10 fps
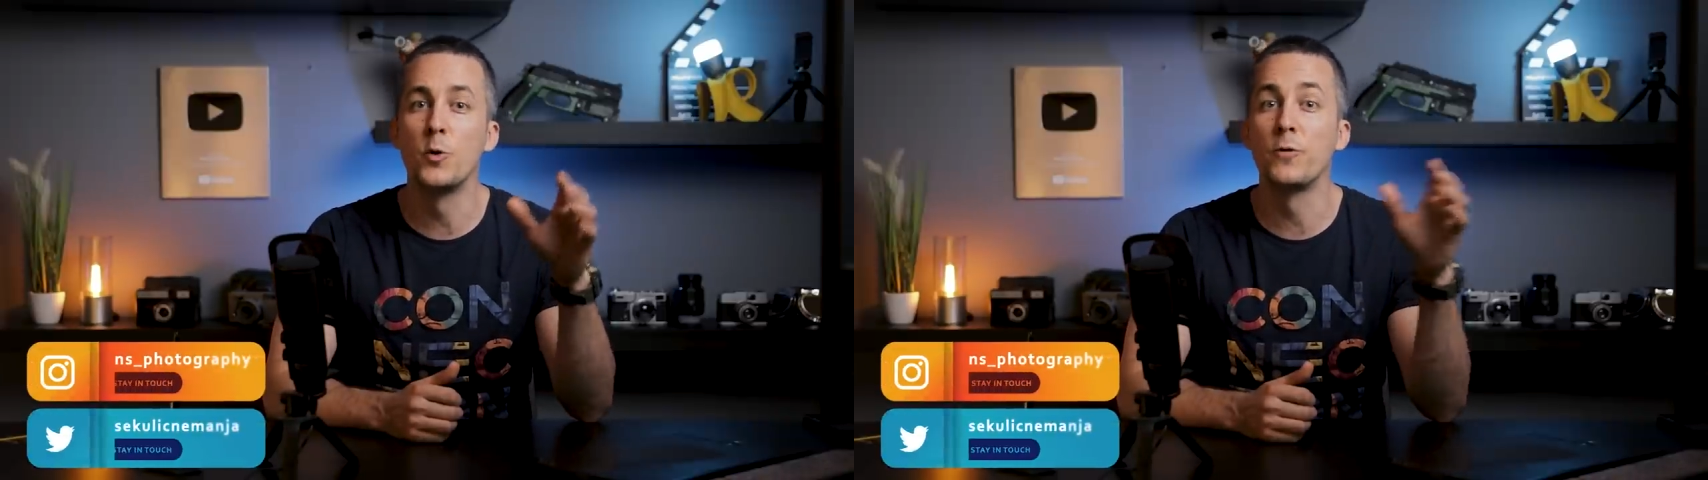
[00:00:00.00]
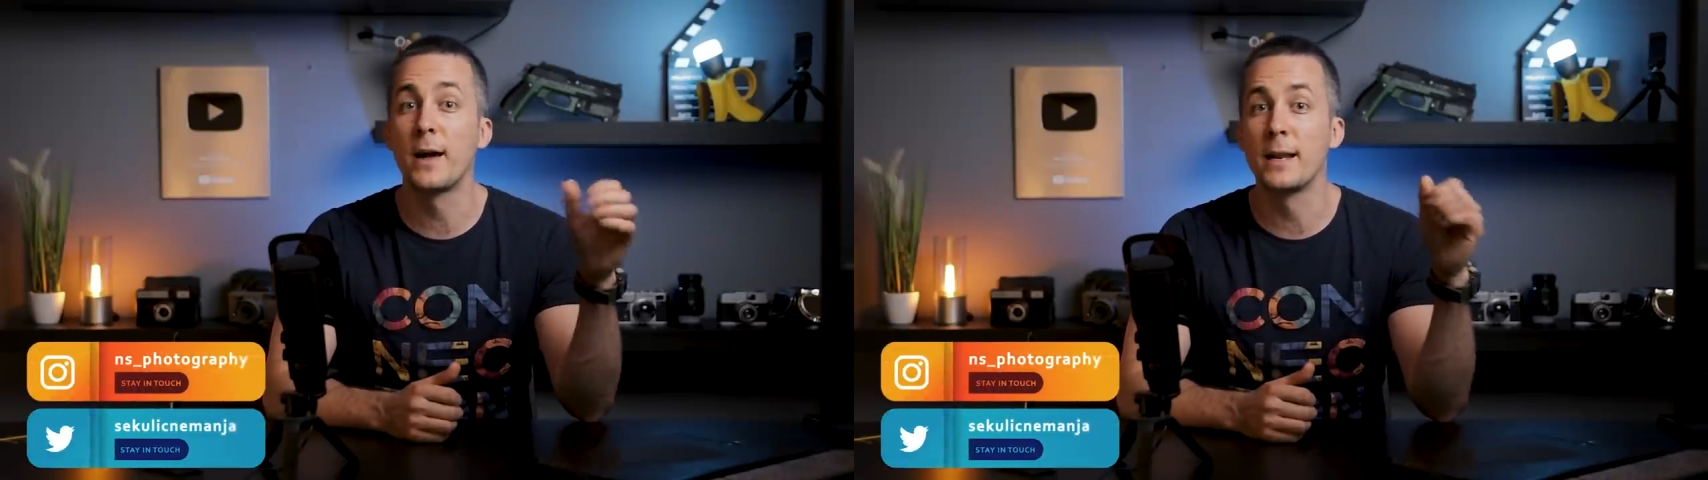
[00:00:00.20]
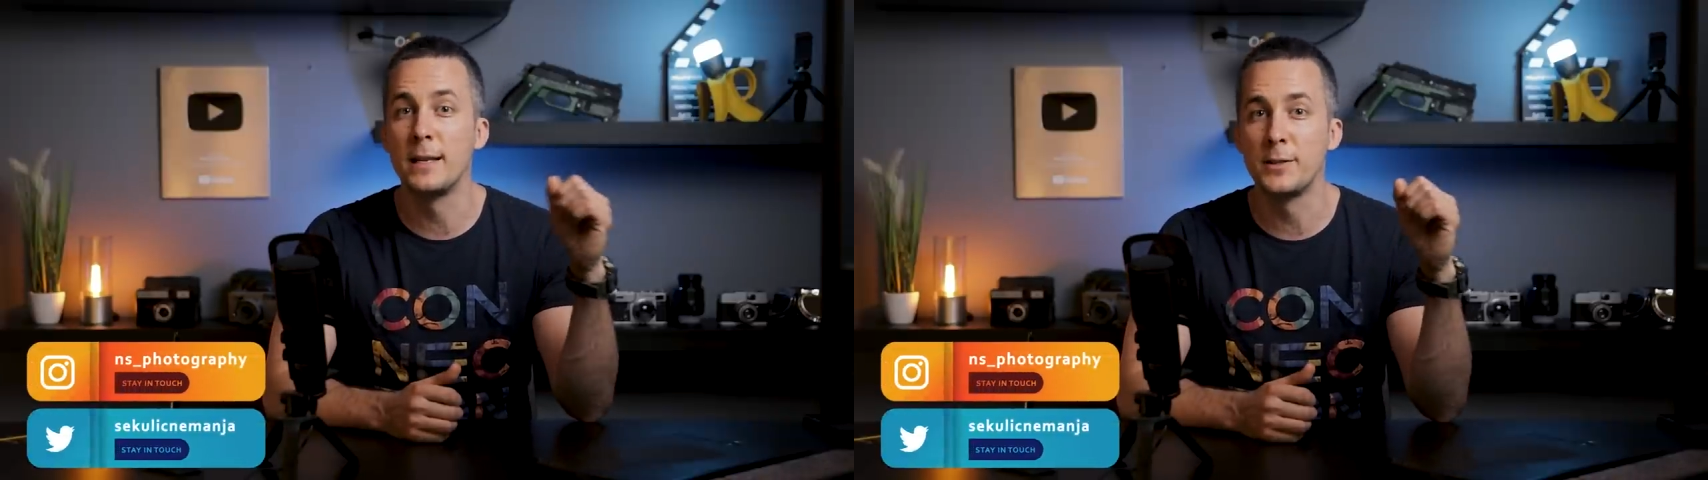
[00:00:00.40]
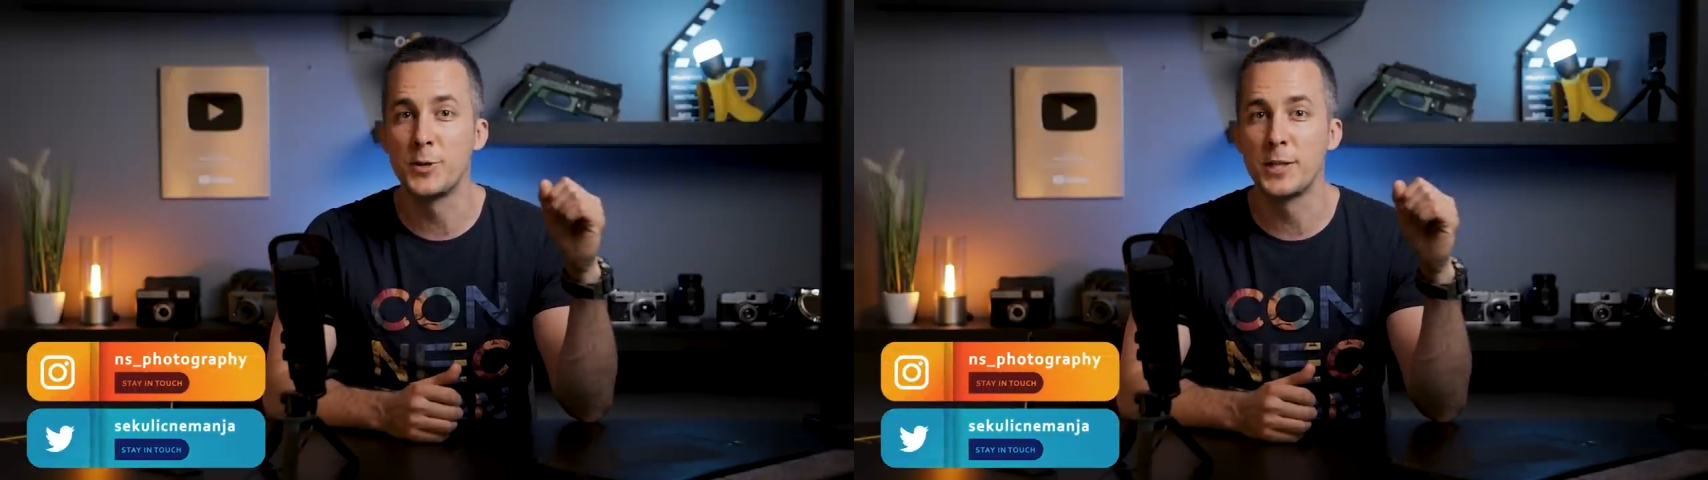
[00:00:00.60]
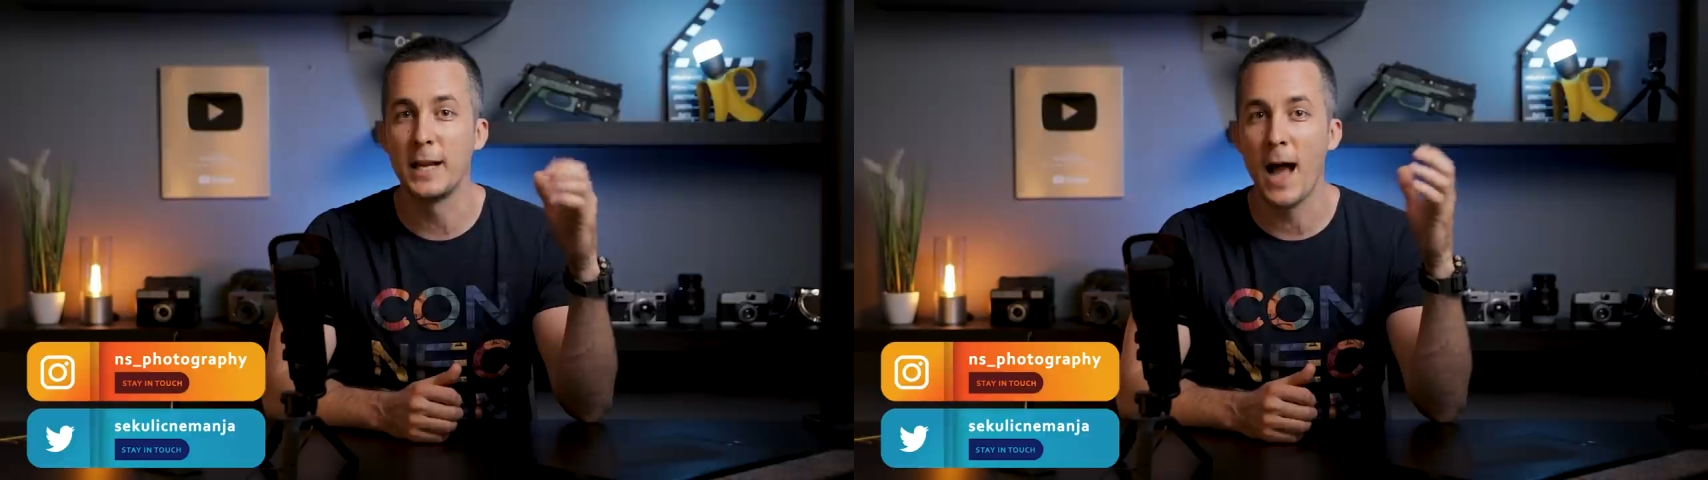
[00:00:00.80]
cool, fun and
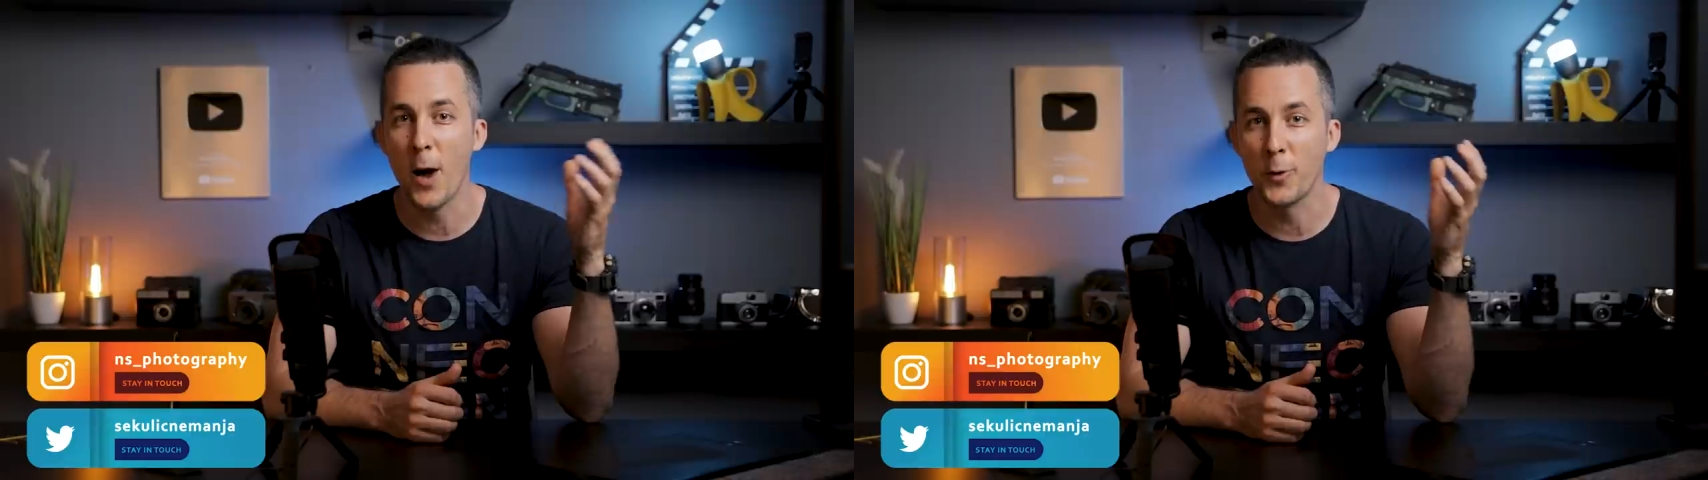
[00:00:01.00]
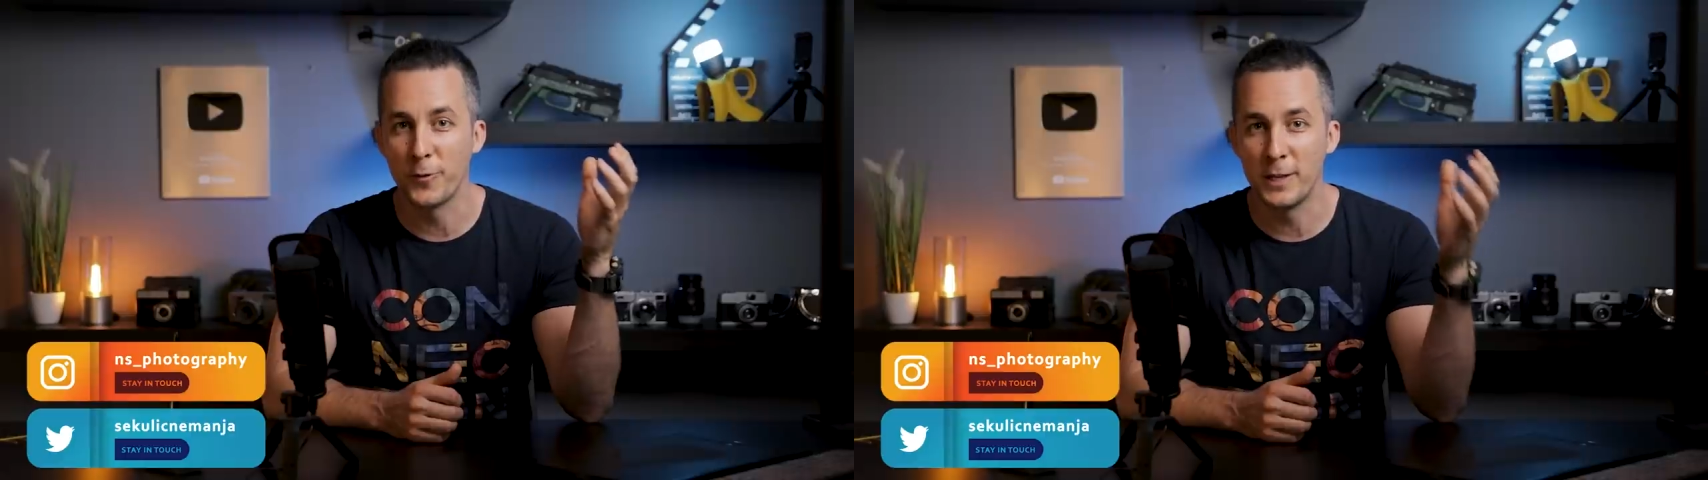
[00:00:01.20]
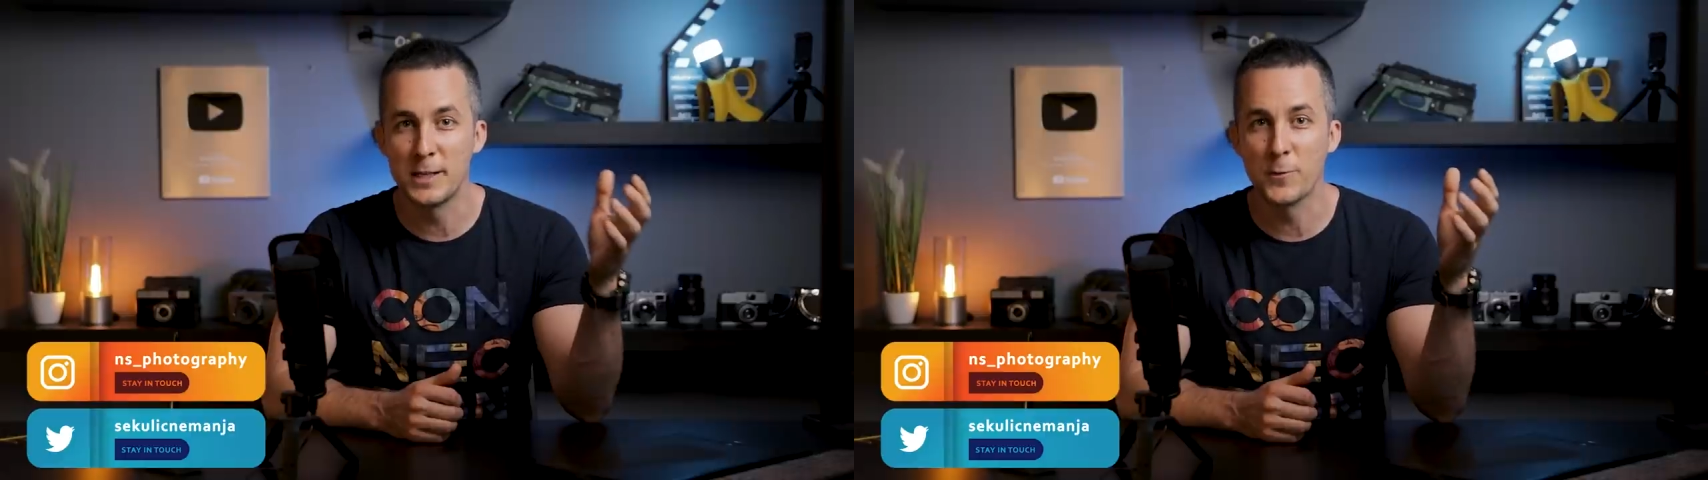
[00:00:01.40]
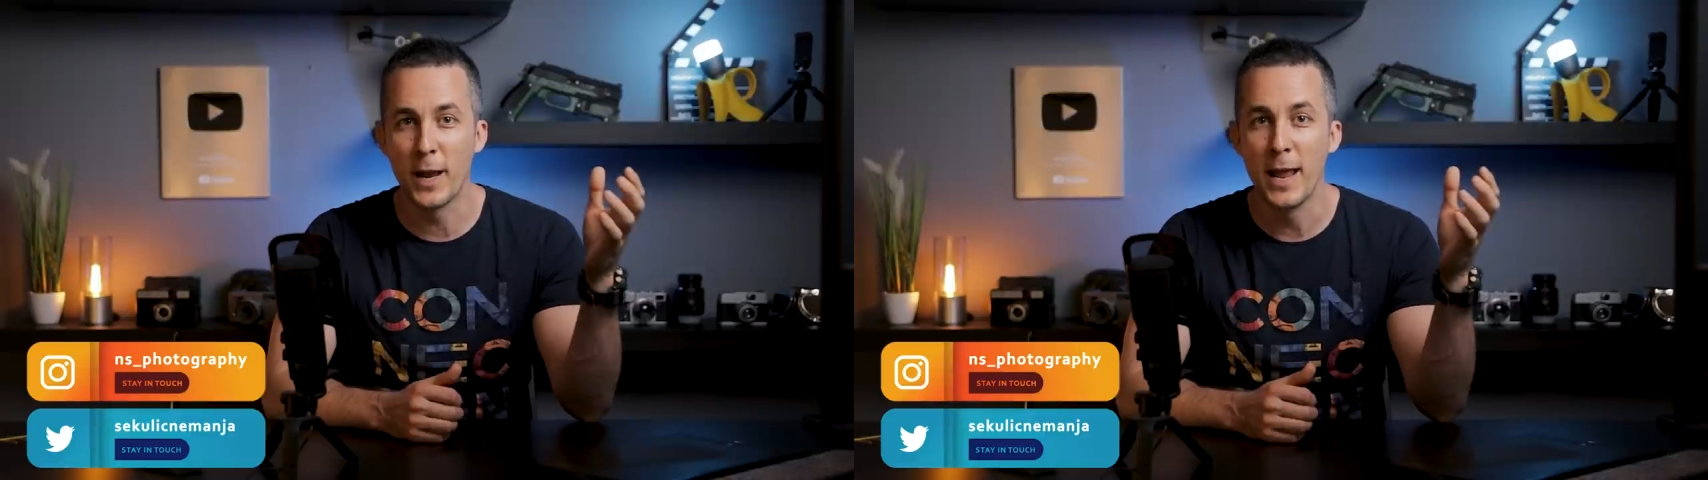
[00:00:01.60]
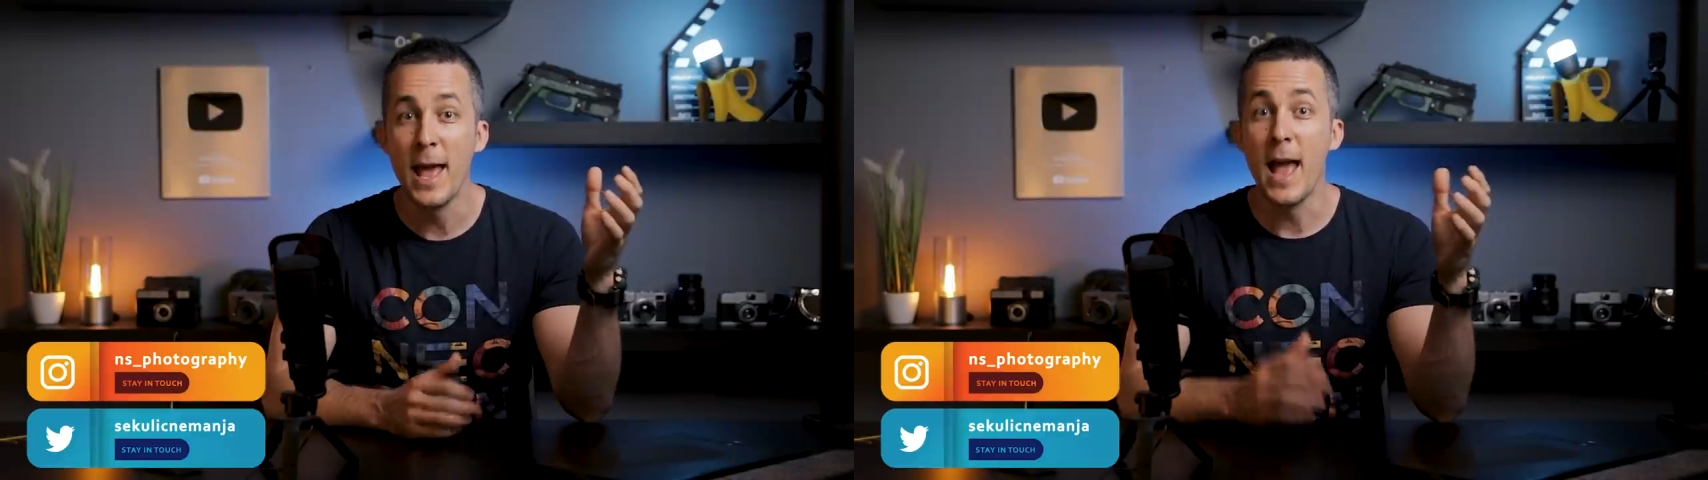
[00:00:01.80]
interesting out of this
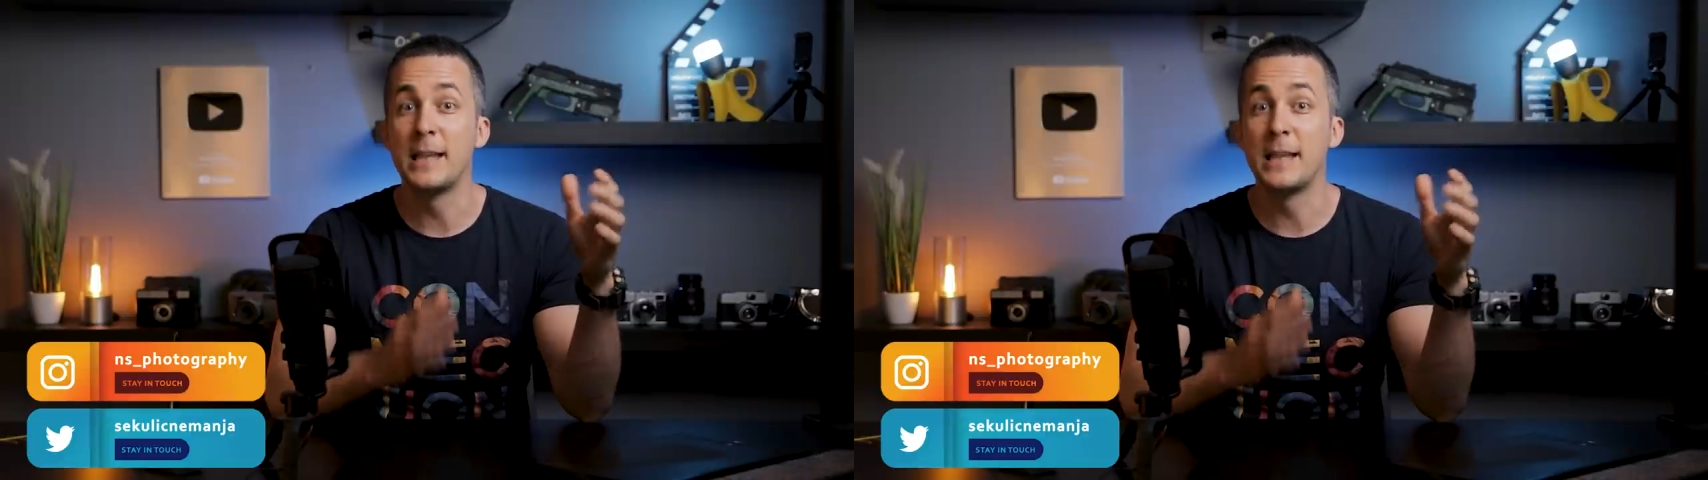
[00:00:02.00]
one,